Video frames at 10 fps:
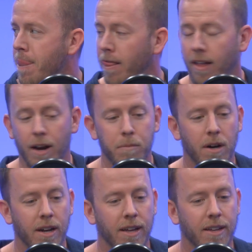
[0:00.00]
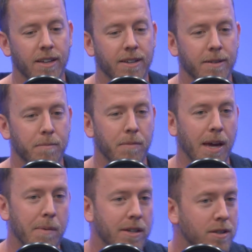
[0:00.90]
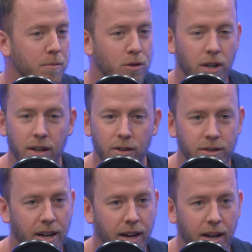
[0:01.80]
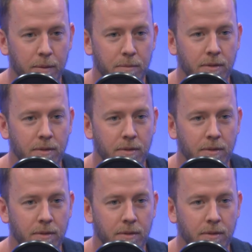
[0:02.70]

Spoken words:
a lot of money, maybe some jail time.